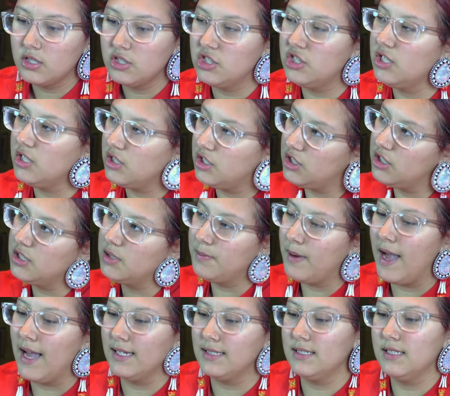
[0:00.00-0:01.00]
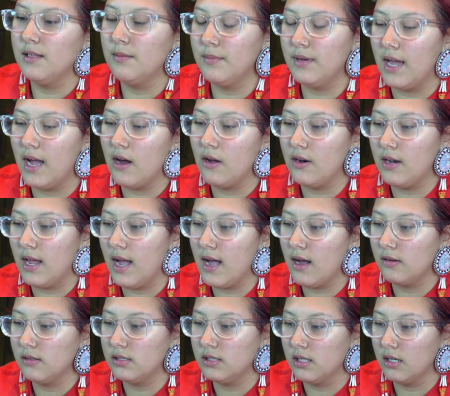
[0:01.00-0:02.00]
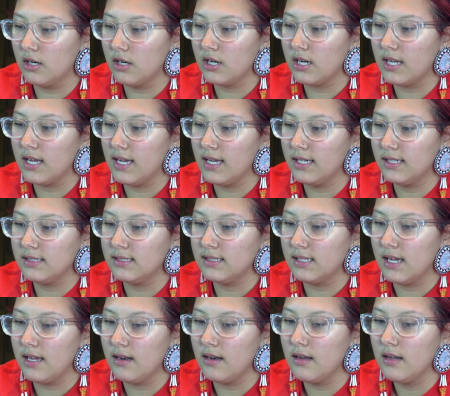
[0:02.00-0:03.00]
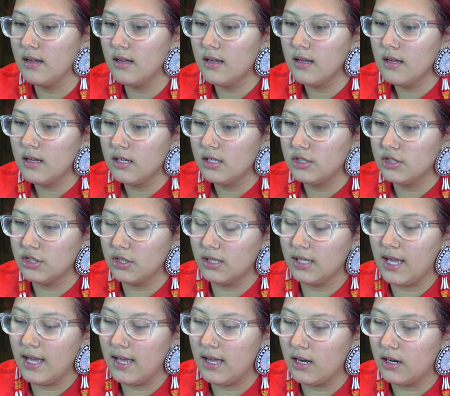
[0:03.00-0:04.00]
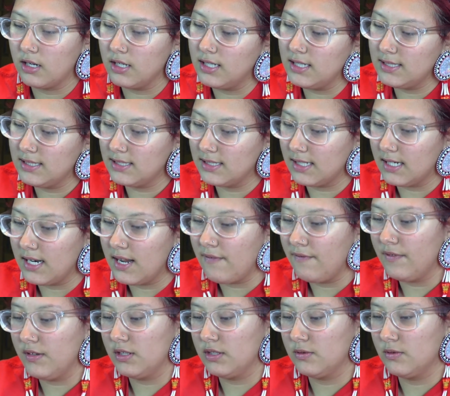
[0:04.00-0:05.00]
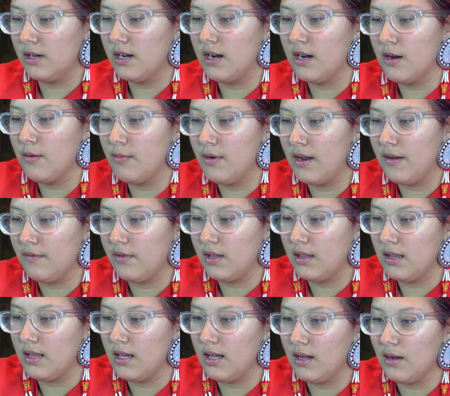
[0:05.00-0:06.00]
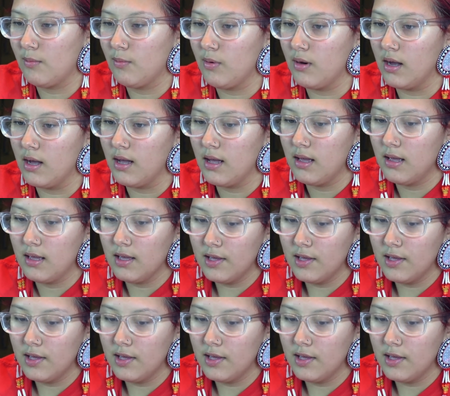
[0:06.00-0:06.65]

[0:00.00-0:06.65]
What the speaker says: she's passing them down now to her kids, and she'll let her nieces and nephews wear them and everything. But,